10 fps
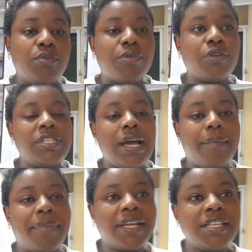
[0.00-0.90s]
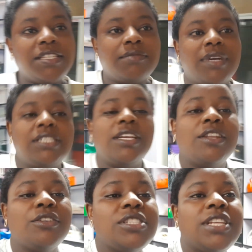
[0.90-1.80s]
brought her packaging
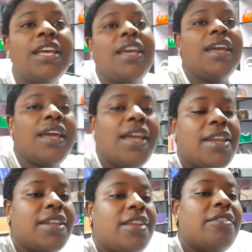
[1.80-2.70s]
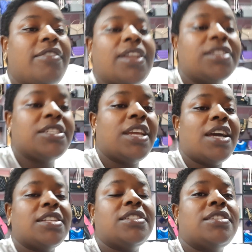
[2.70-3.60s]
materials, and even she
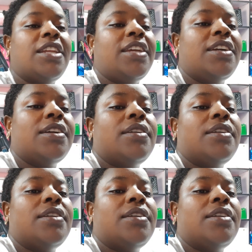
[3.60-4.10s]
has like